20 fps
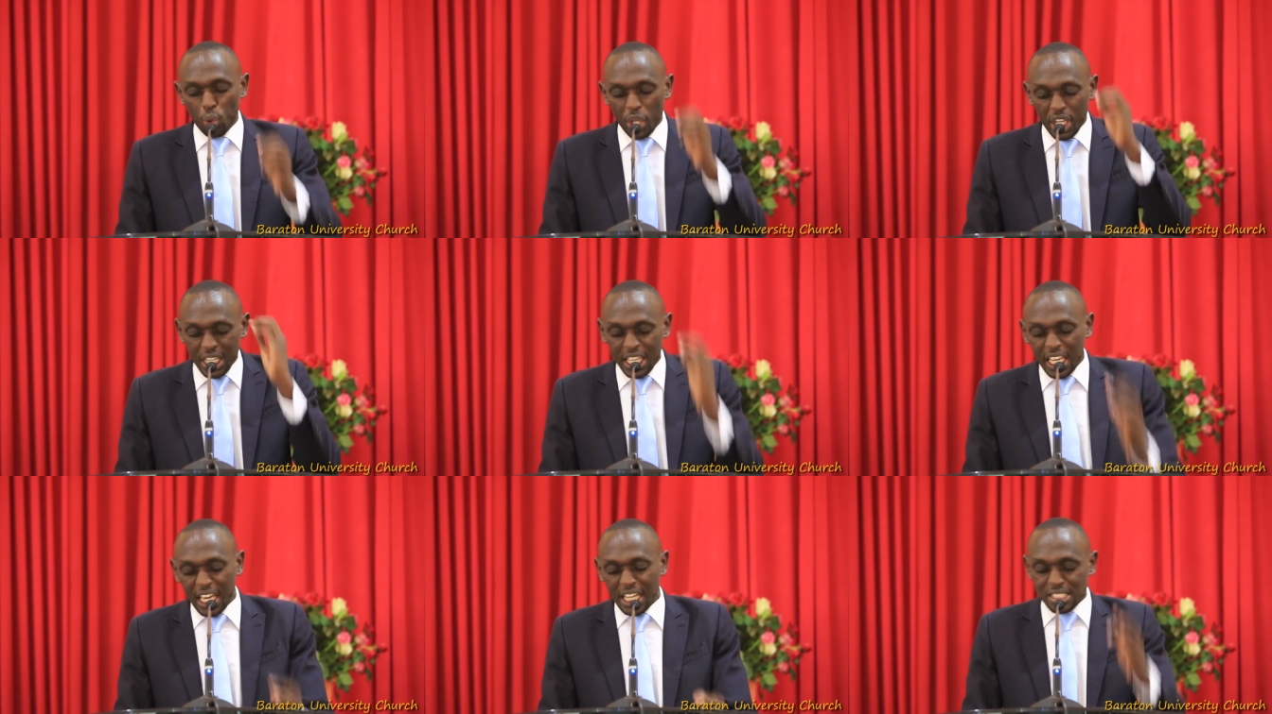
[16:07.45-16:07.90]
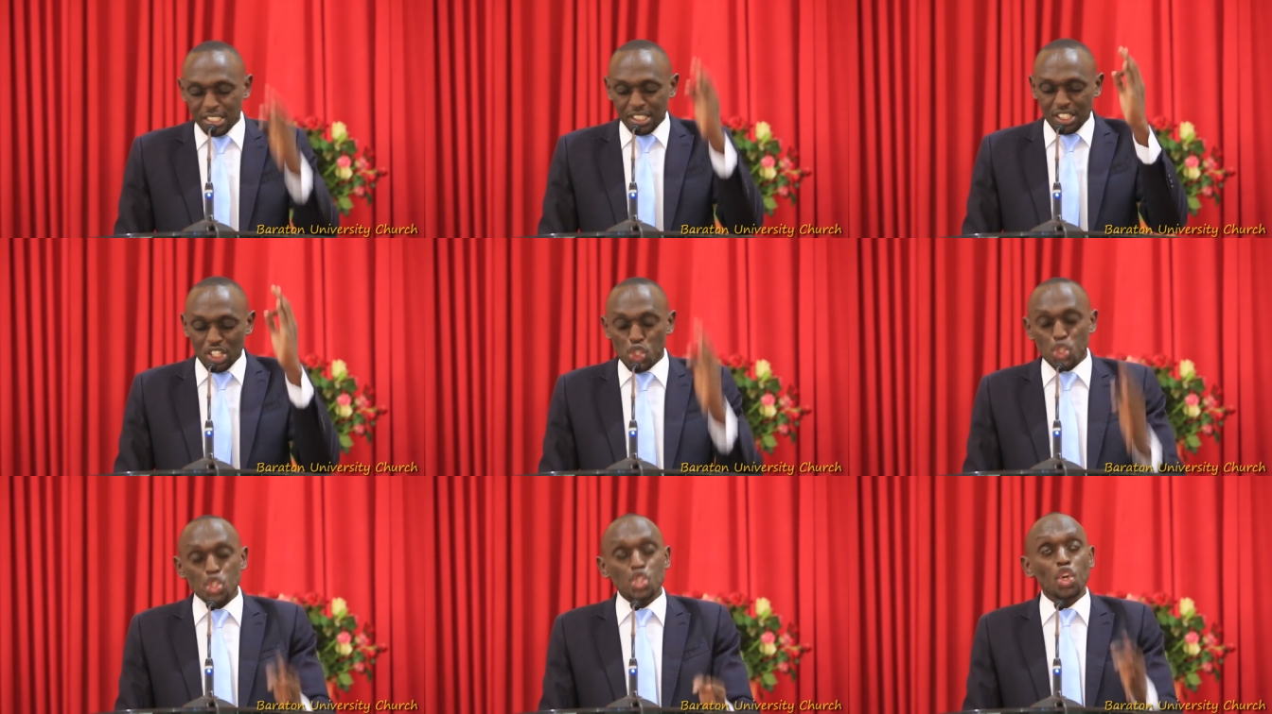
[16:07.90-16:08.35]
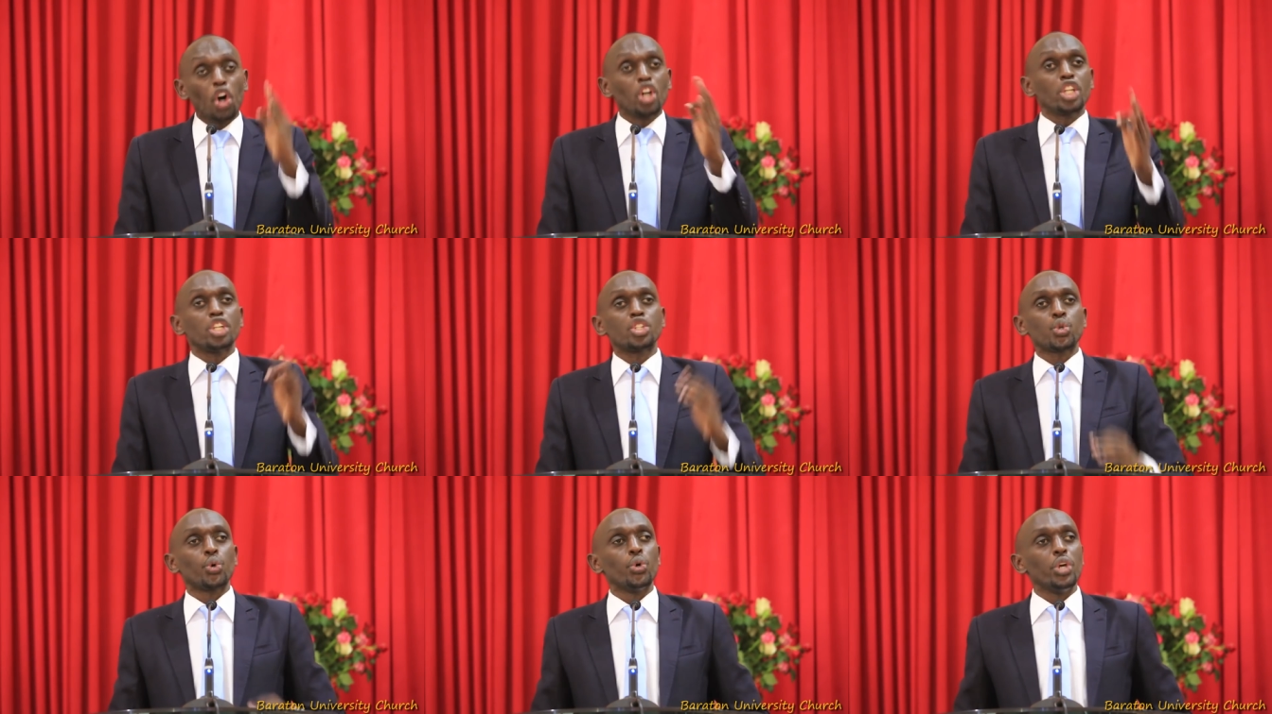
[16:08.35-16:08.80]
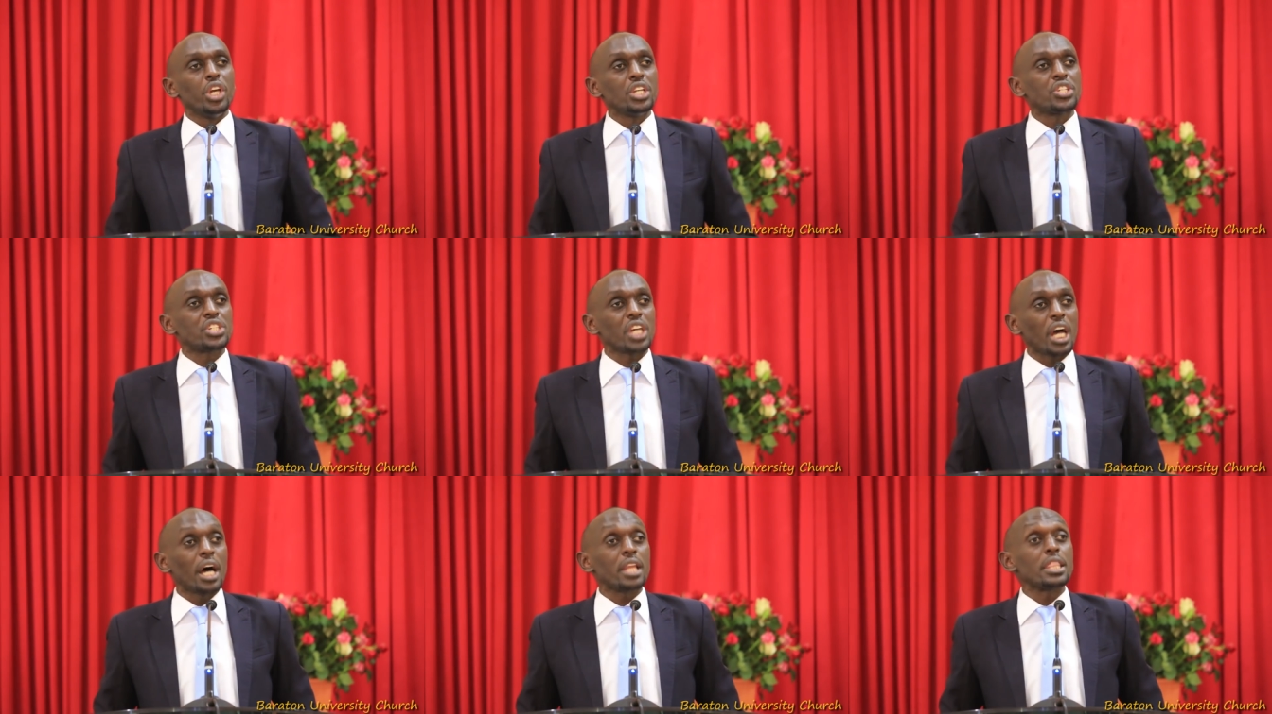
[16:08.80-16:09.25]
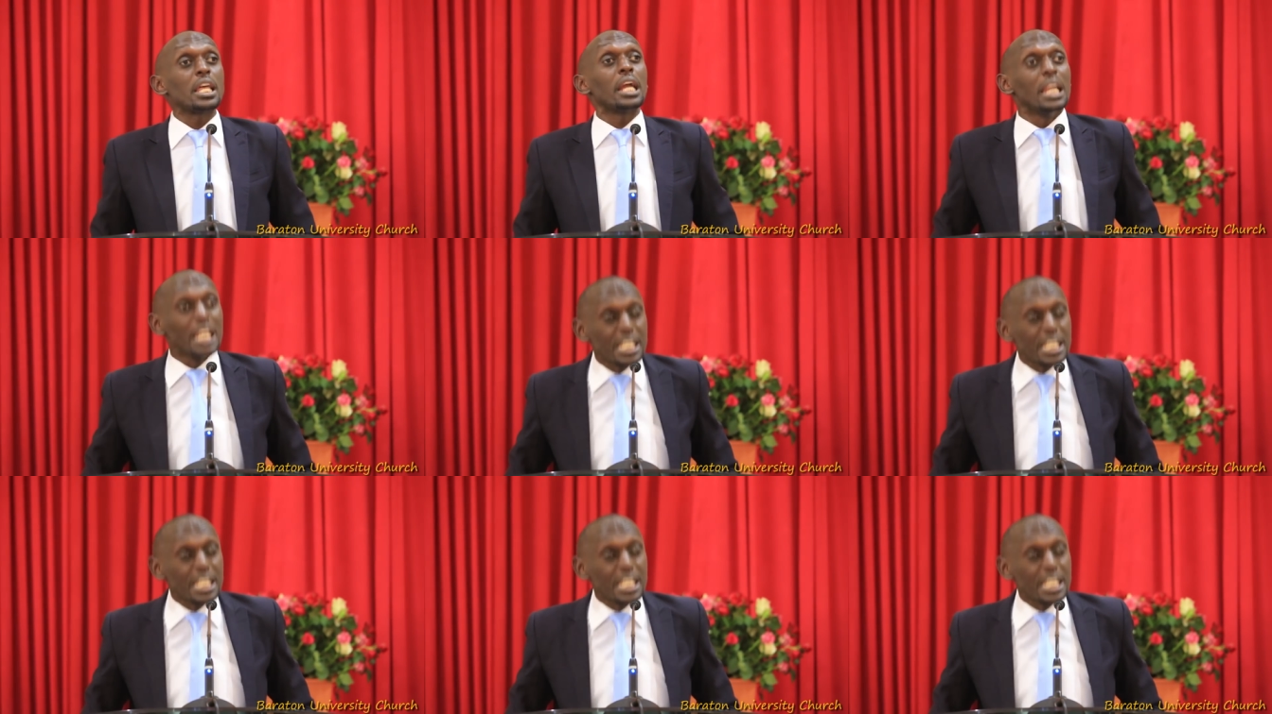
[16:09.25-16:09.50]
we get restored to each other.